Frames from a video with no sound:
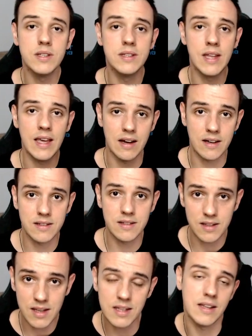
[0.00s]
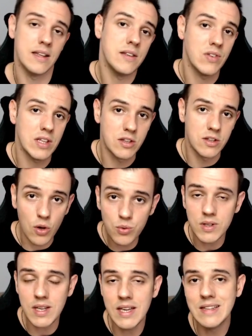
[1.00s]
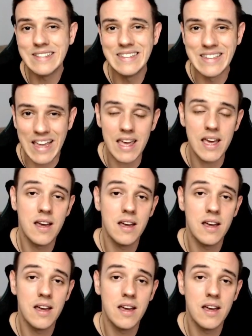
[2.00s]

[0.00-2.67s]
they can't eat and if they don't eat, they